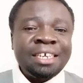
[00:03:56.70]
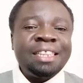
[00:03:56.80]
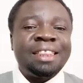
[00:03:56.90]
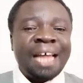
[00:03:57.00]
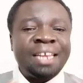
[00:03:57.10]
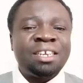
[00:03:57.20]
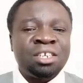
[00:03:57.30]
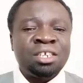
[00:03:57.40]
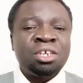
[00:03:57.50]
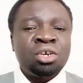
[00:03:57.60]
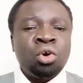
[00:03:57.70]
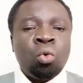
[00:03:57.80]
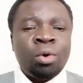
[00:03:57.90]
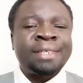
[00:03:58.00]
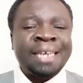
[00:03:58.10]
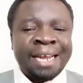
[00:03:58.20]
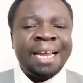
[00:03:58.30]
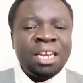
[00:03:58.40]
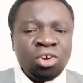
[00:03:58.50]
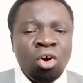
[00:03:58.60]
That was the
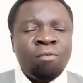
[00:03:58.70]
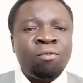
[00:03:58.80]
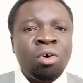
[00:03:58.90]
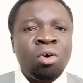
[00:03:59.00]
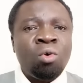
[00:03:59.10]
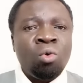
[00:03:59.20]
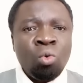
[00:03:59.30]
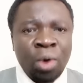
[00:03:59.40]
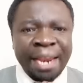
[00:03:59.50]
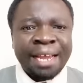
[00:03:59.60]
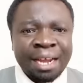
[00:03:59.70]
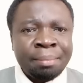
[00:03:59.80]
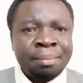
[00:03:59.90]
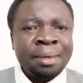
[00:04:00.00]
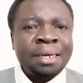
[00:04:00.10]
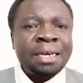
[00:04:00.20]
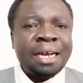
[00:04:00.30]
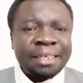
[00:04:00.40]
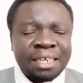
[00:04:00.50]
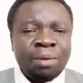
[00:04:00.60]
kind of welcome
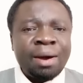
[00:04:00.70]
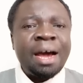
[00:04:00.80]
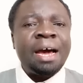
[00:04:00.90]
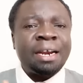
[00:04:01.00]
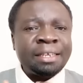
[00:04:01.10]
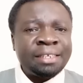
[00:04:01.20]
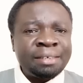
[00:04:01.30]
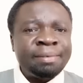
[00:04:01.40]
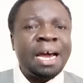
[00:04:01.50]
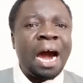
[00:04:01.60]
Gachagua received.